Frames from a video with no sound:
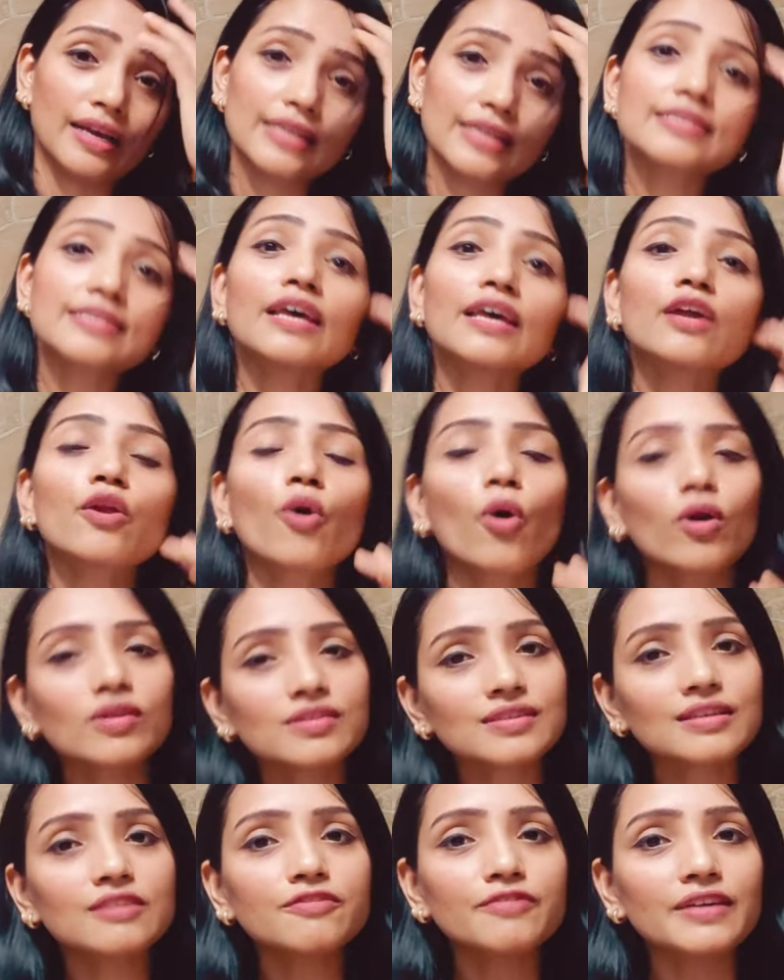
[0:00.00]
Is there
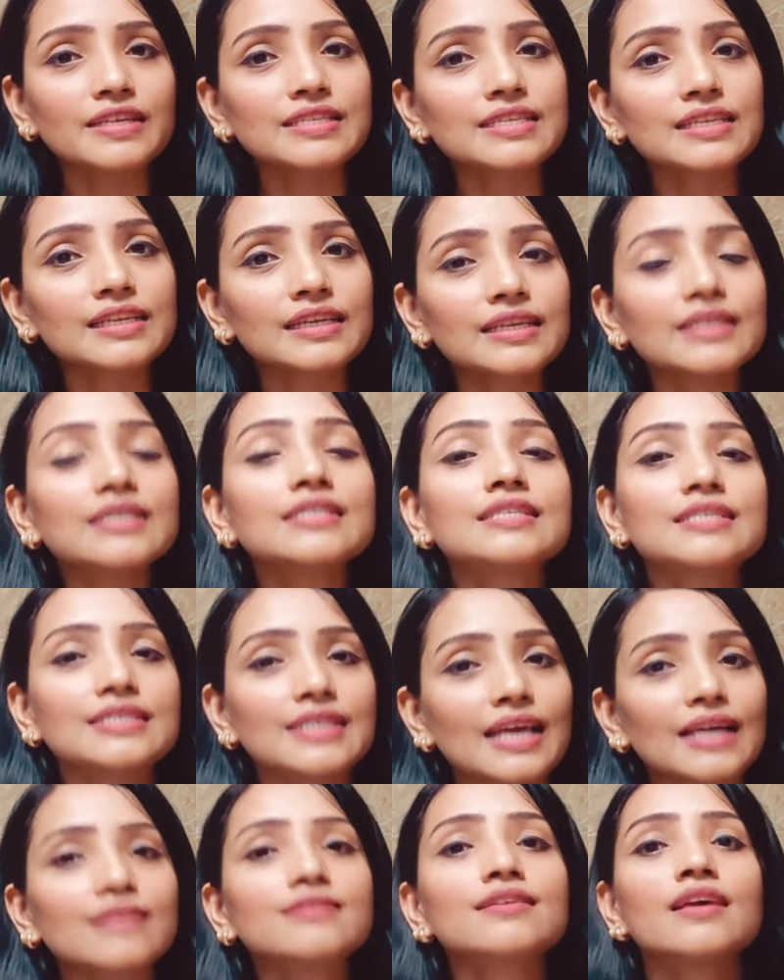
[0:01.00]
hostel facilities?
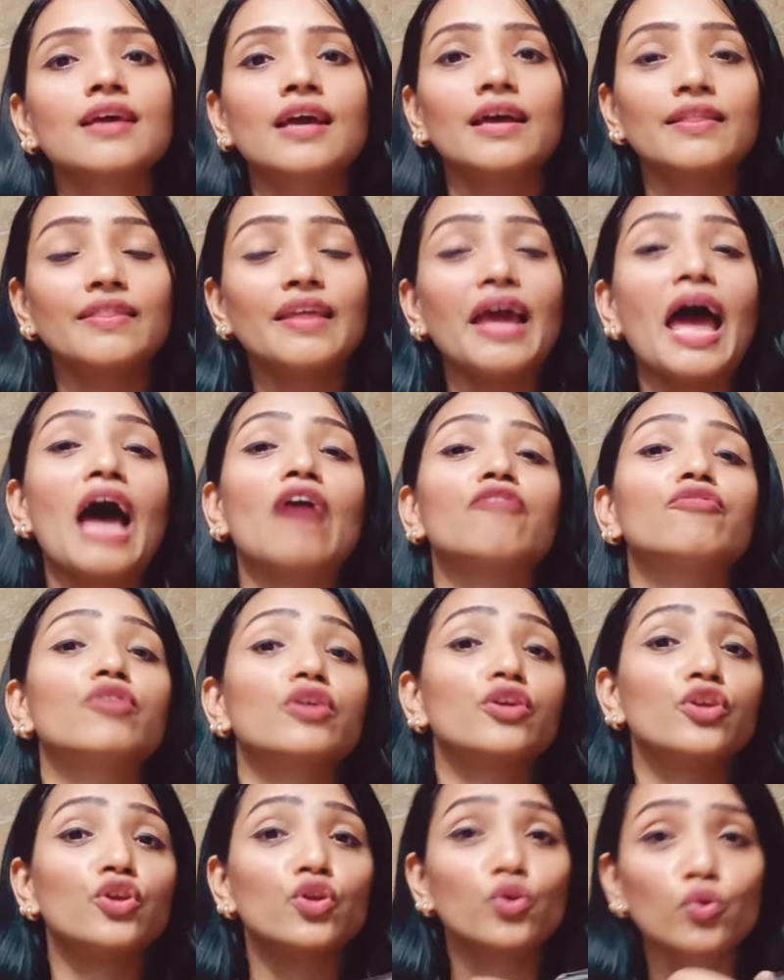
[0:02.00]
Yes, they have a
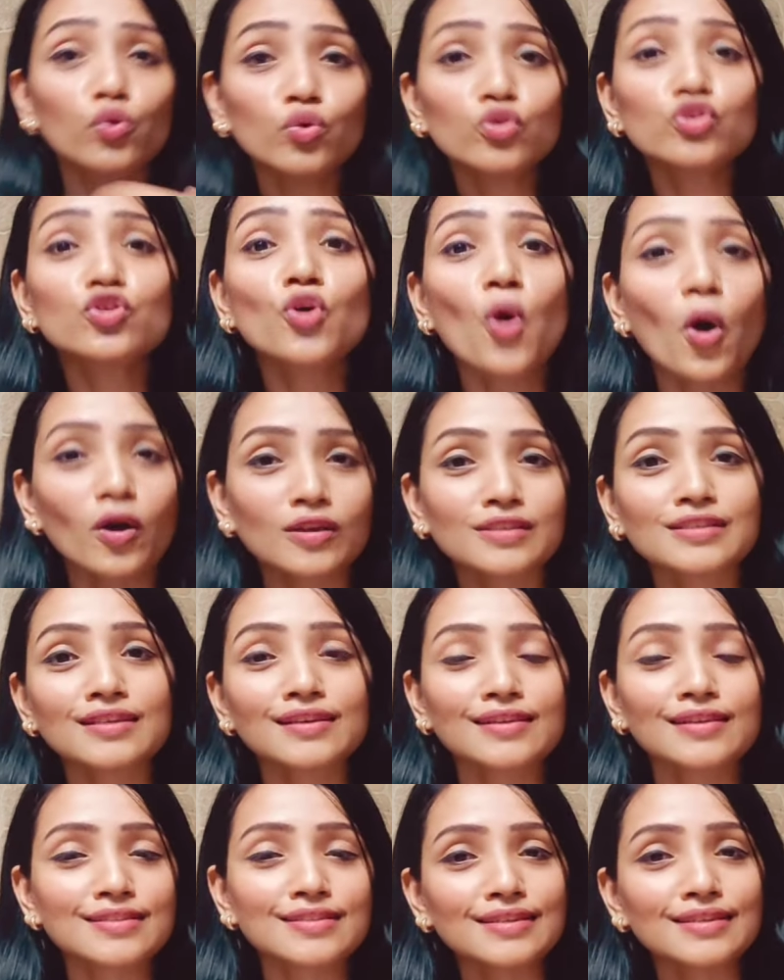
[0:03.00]
huge
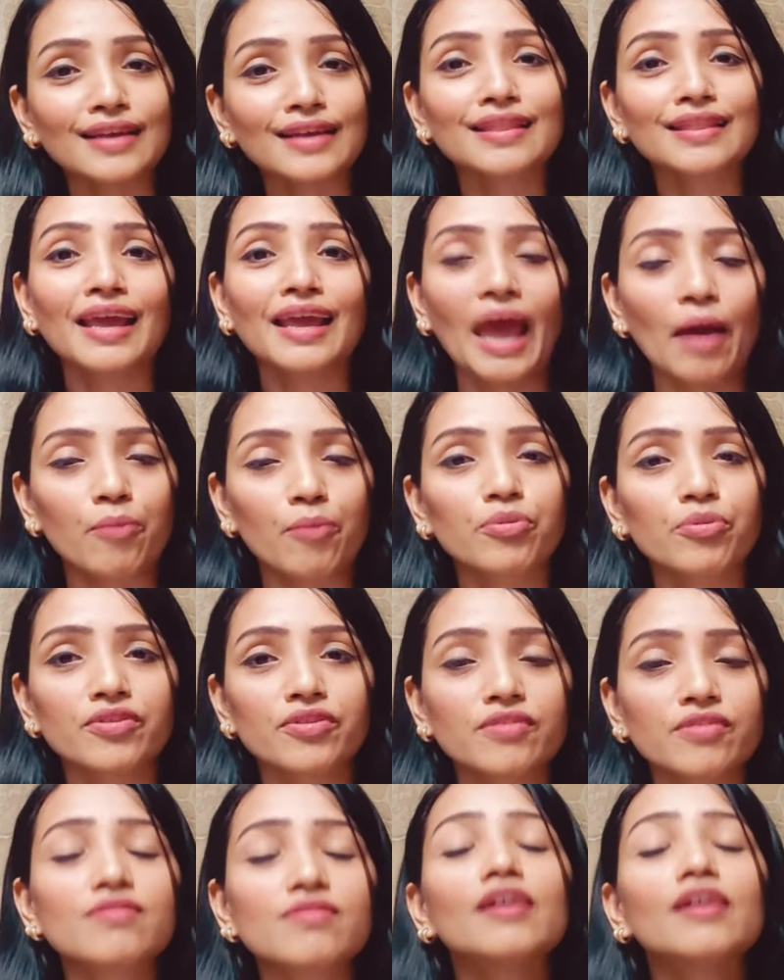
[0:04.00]
hostel inside the campus
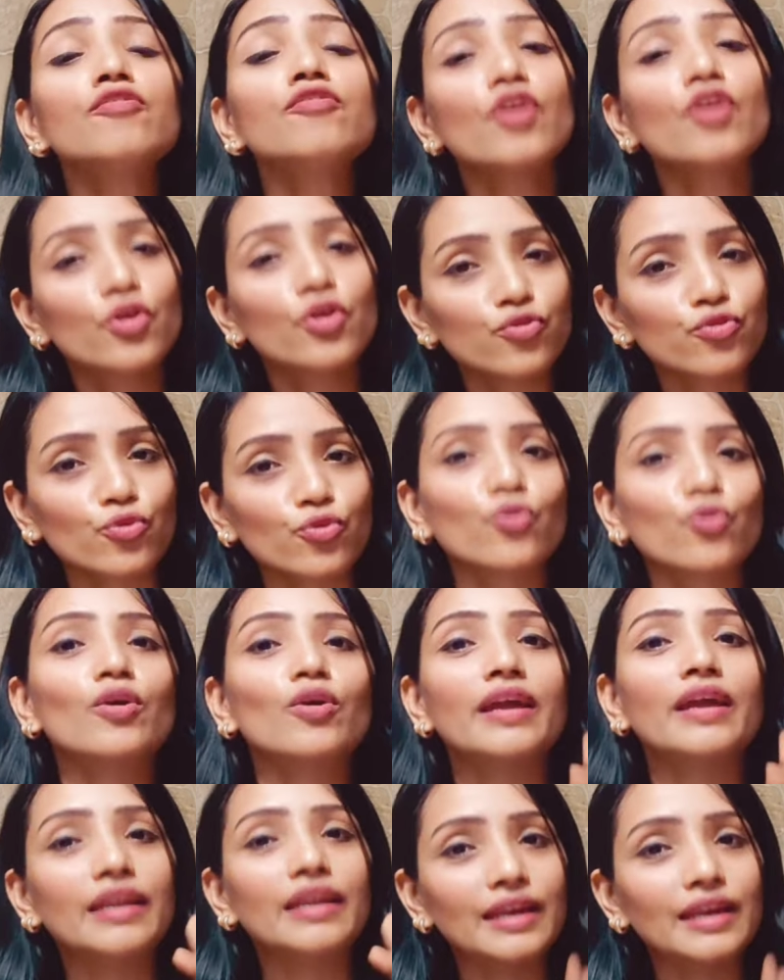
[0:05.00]
itself. So
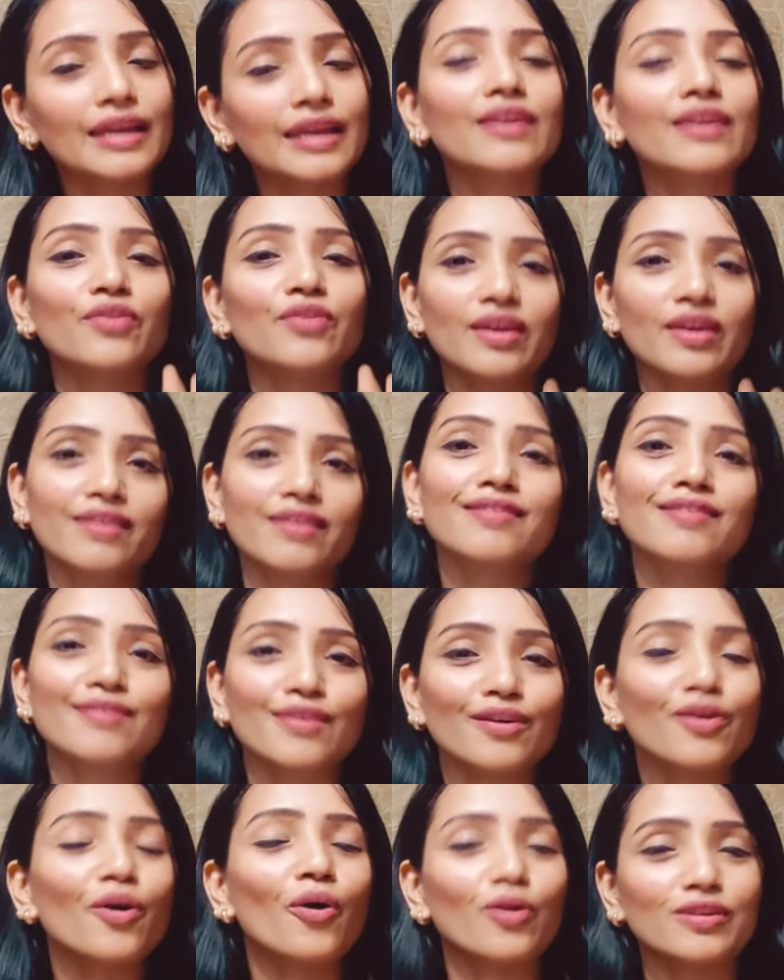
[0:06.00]
indeed there is
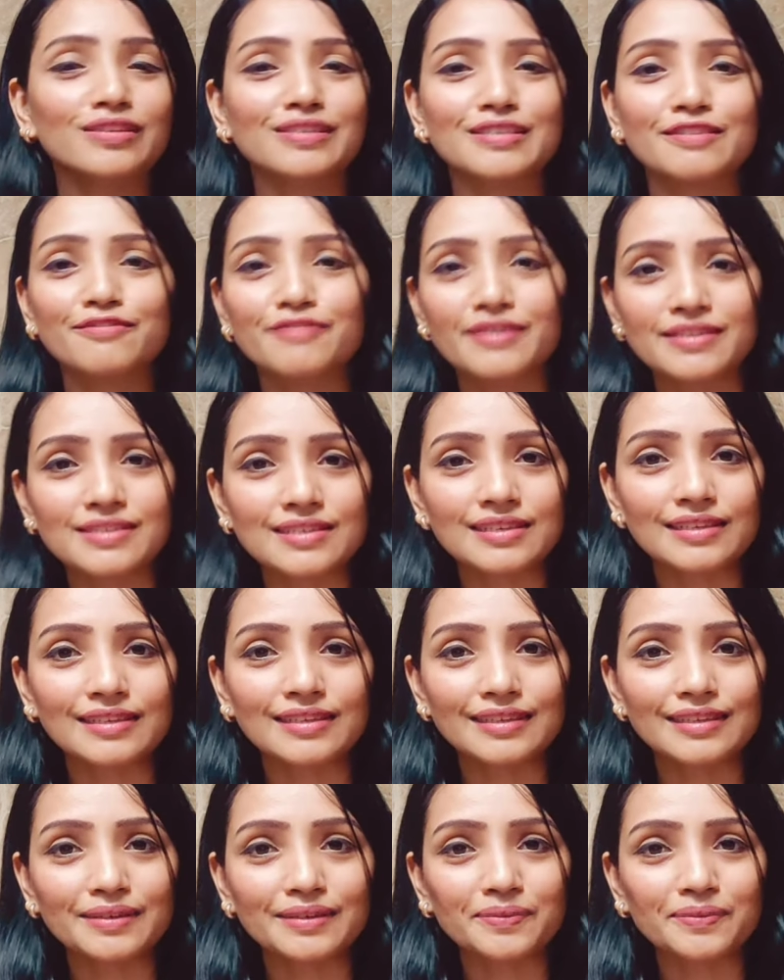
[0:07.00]
a hostel facility.